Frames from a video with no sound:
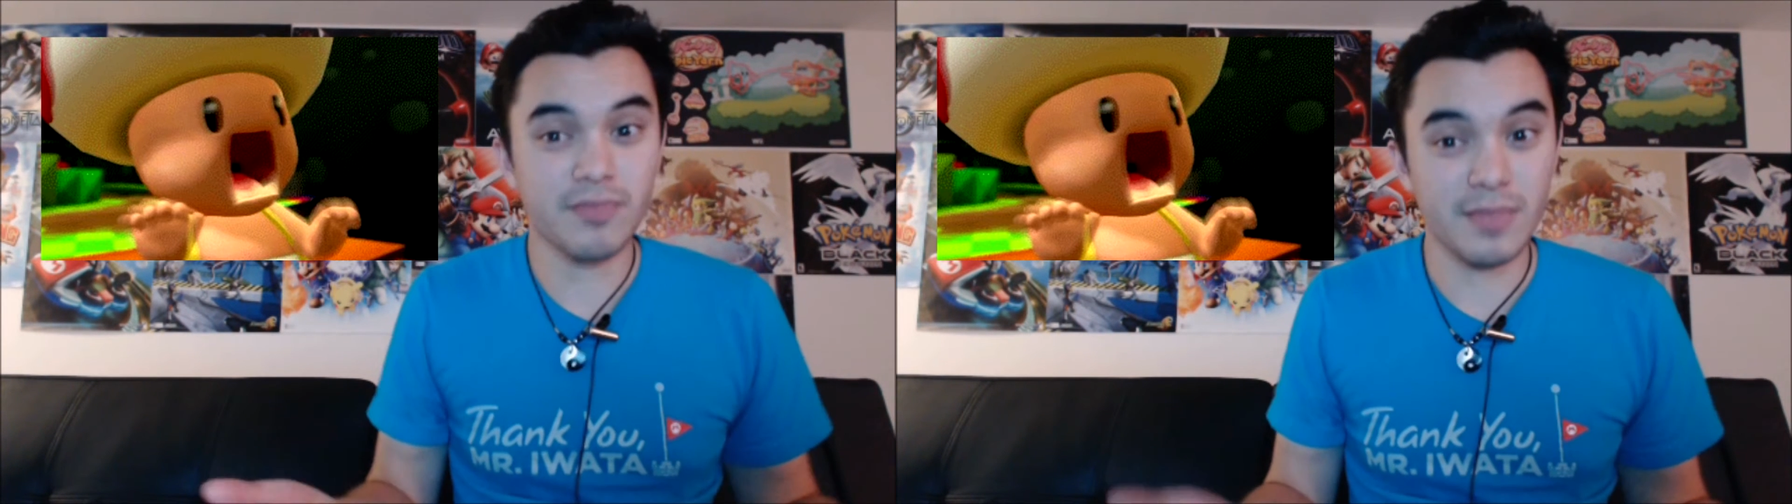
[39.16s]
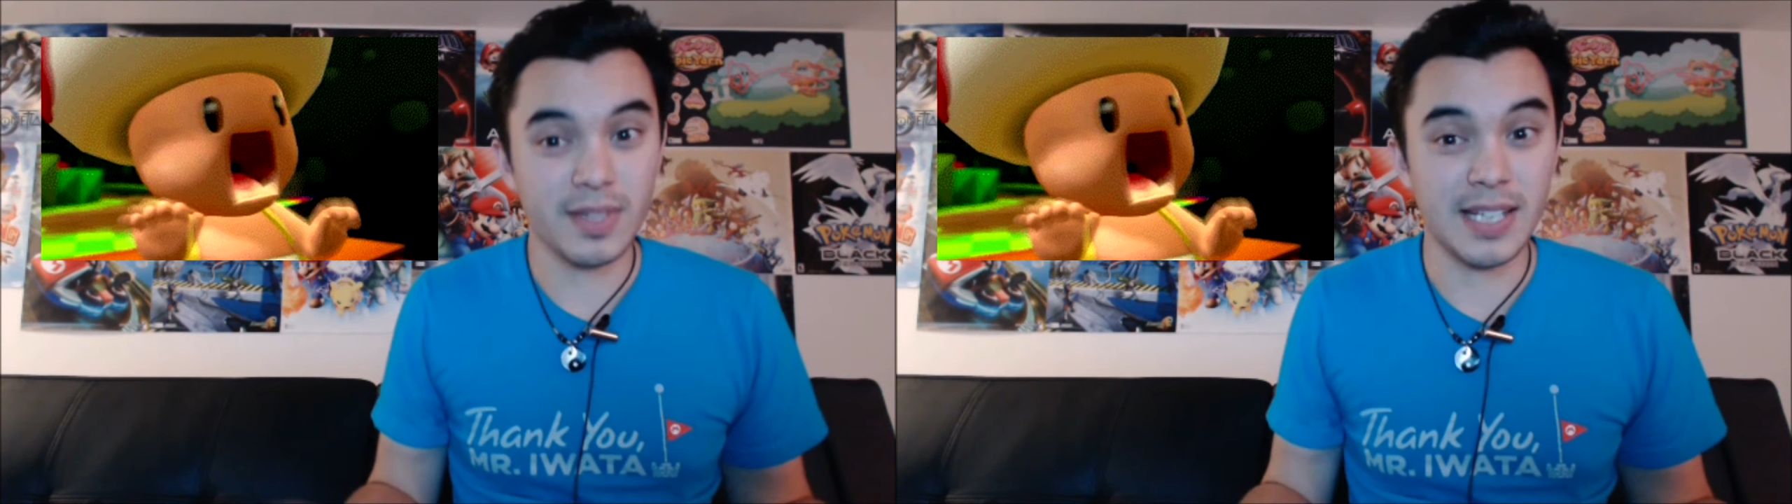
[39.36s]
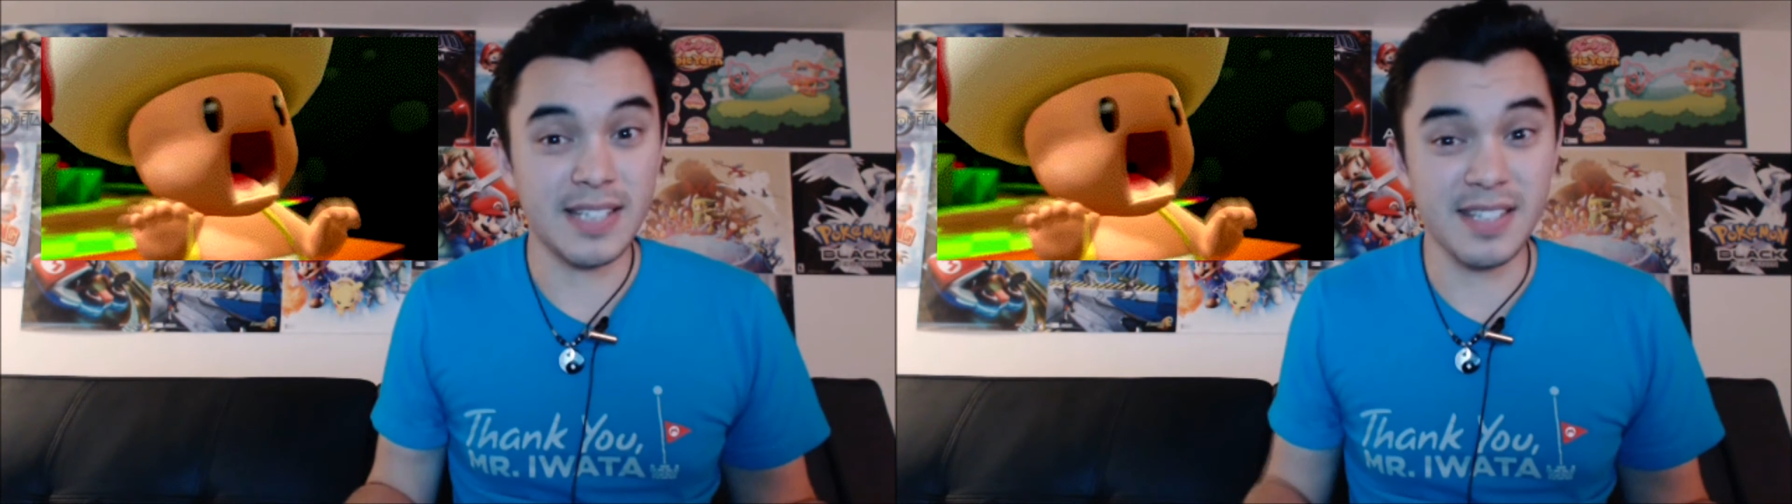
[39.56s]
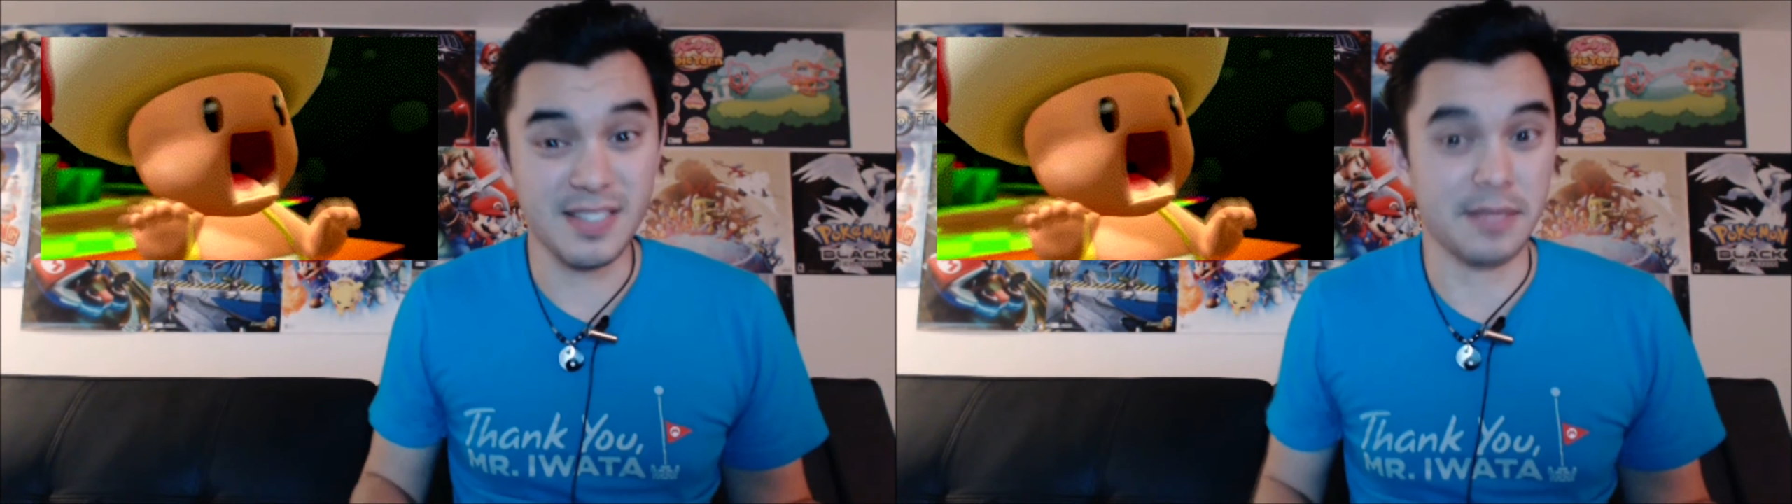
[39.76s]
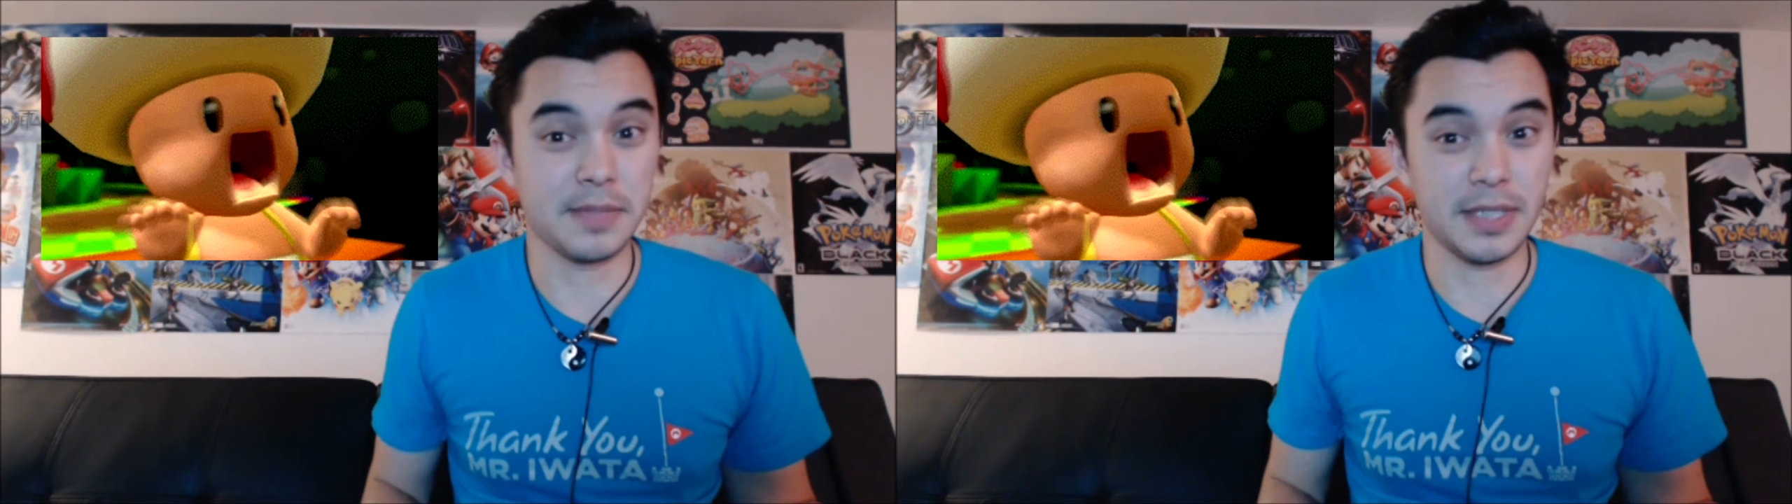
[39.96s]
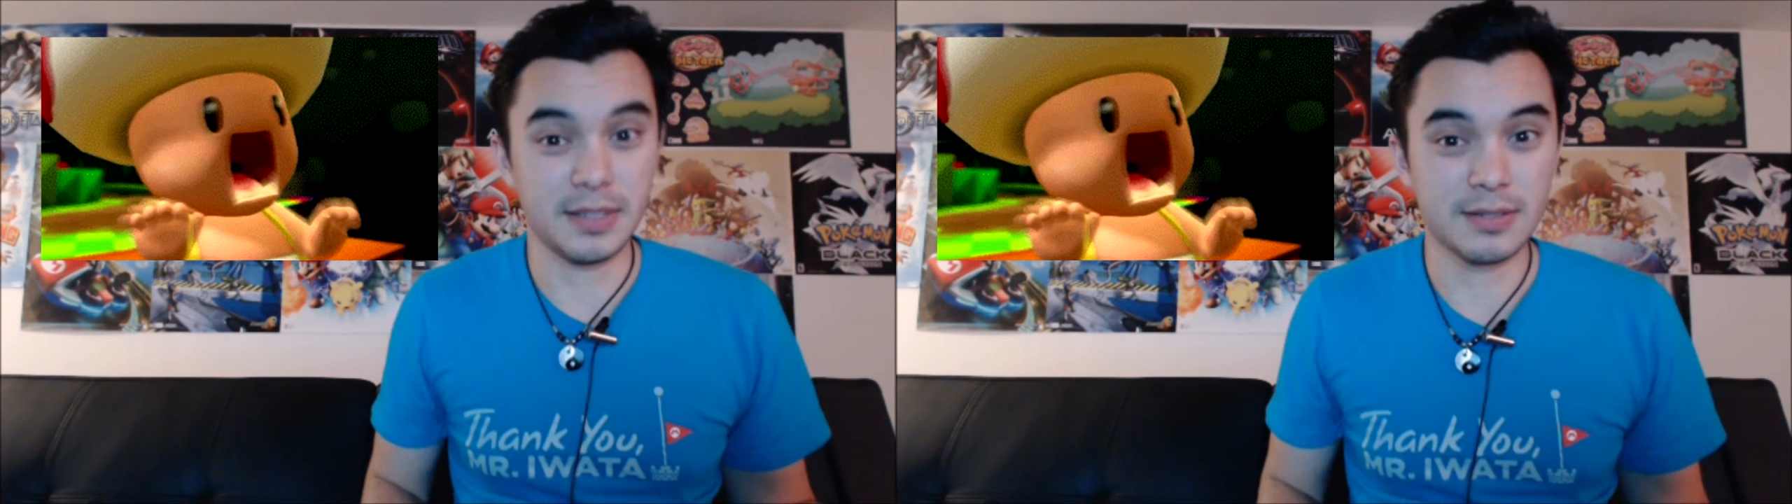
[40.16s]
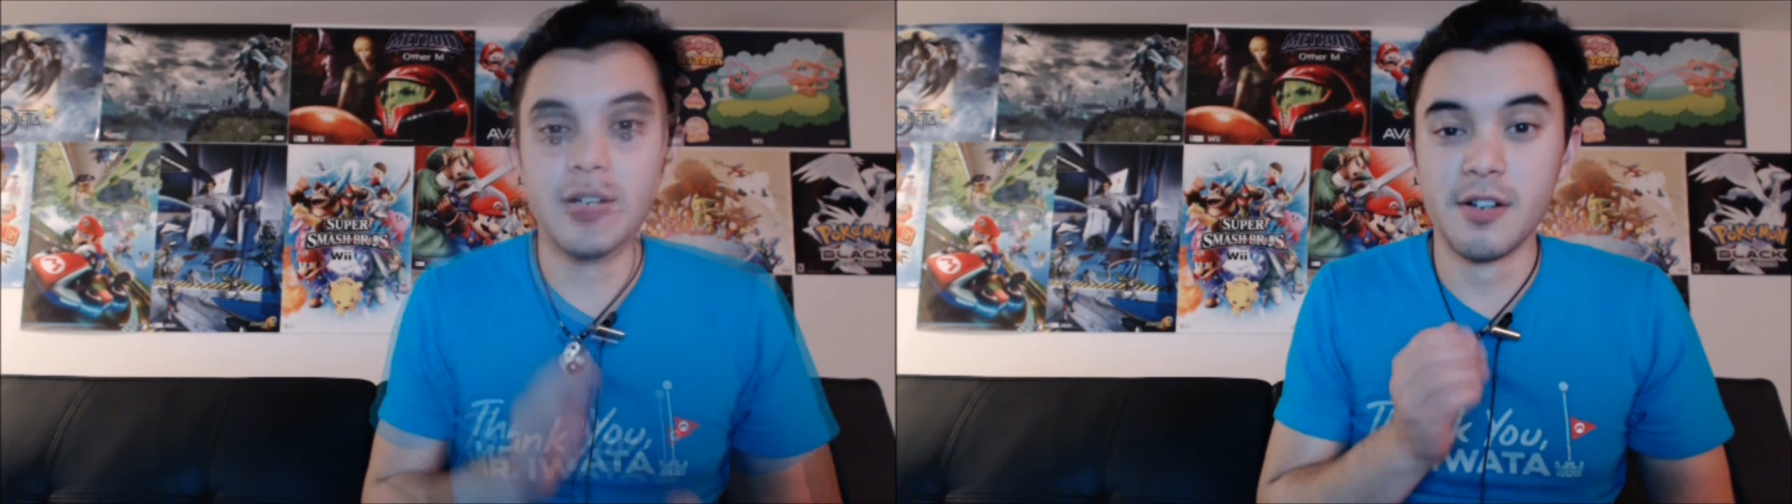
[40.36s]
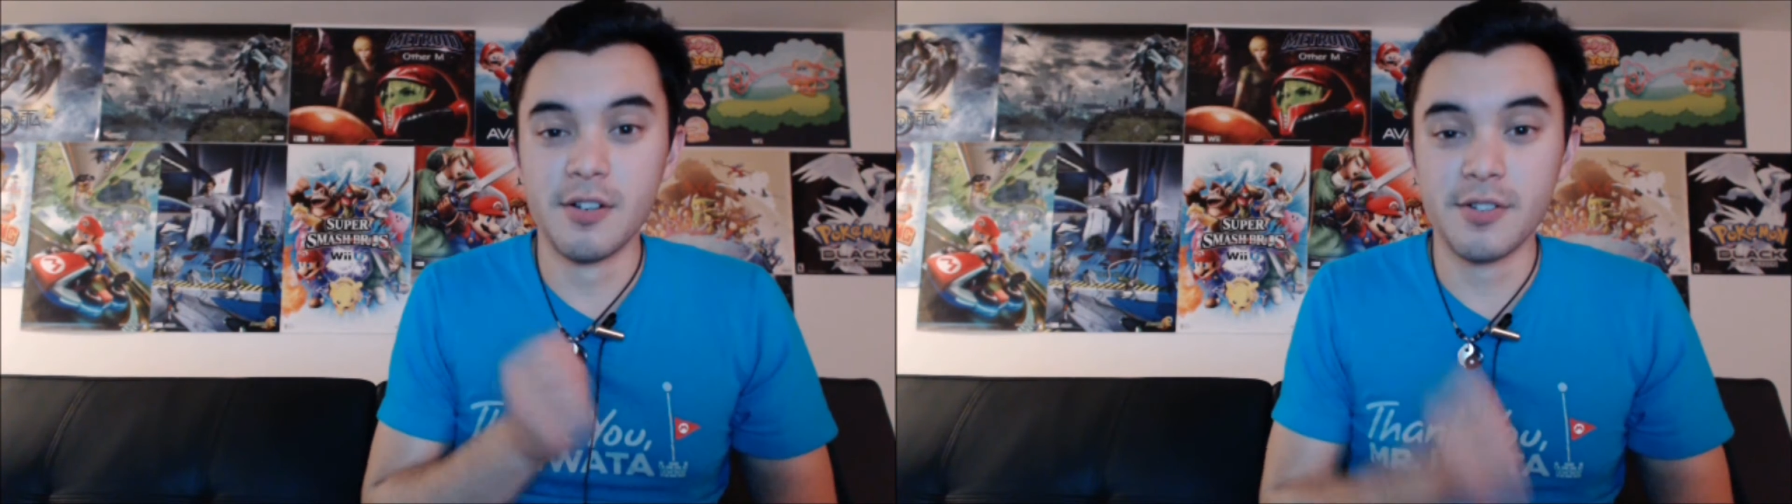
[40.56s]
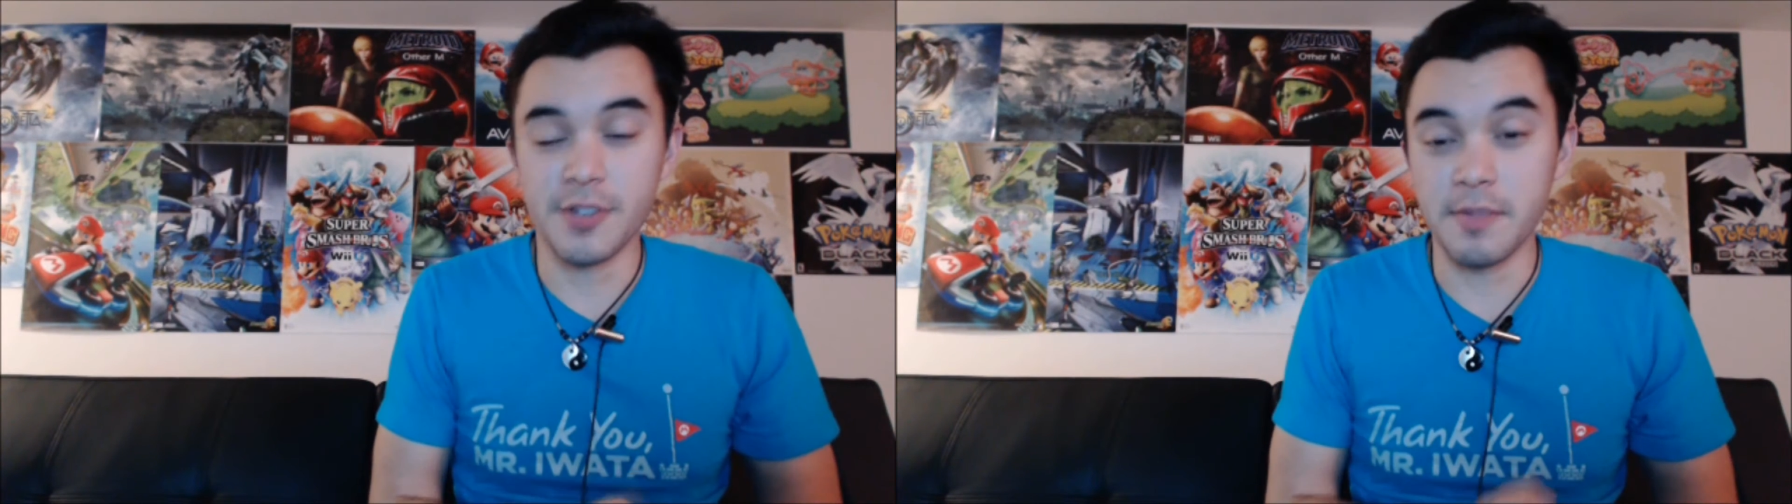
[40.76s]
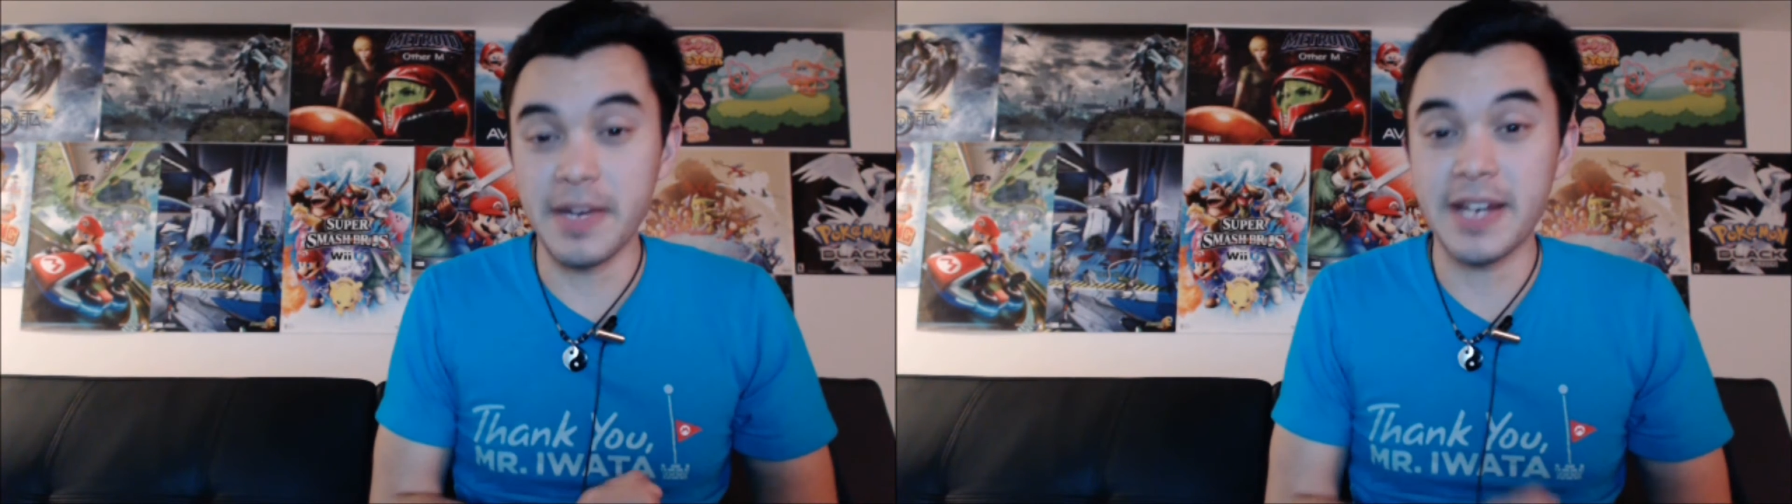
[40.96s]
that says something. So
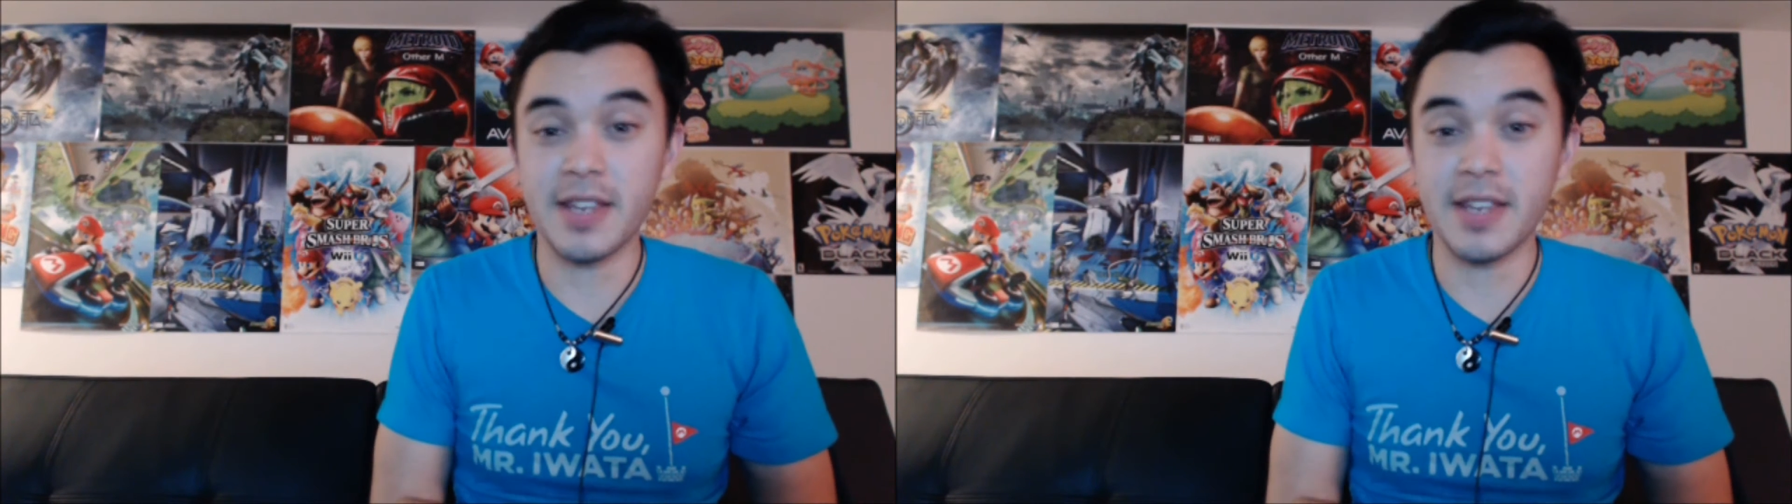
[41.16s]
the main